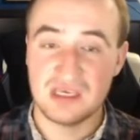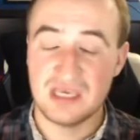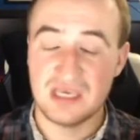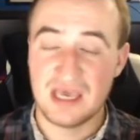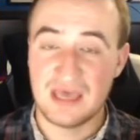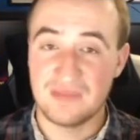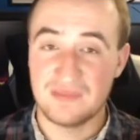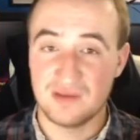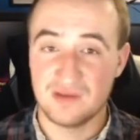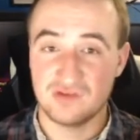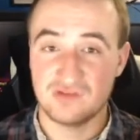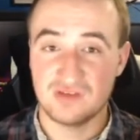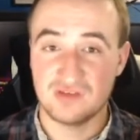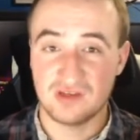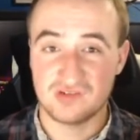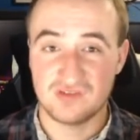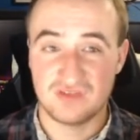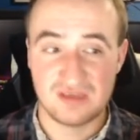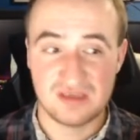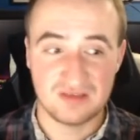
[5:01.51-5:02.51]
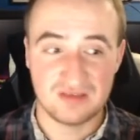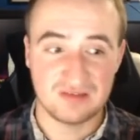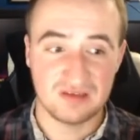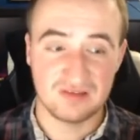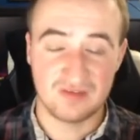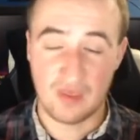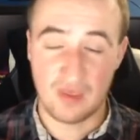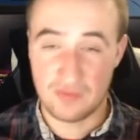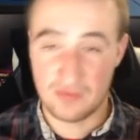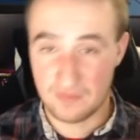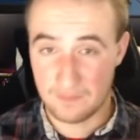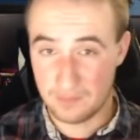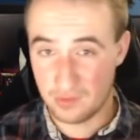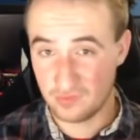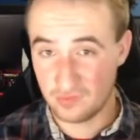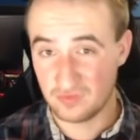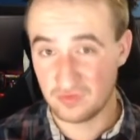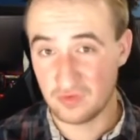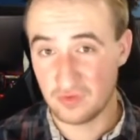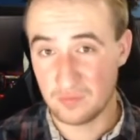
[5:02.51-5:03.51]
and there's such things as the
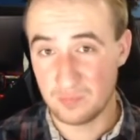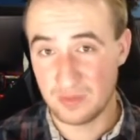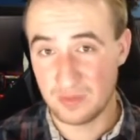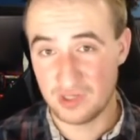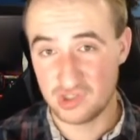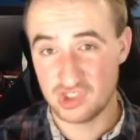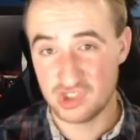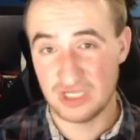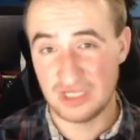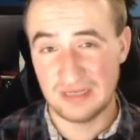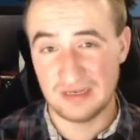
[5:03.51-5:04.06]
personal budget.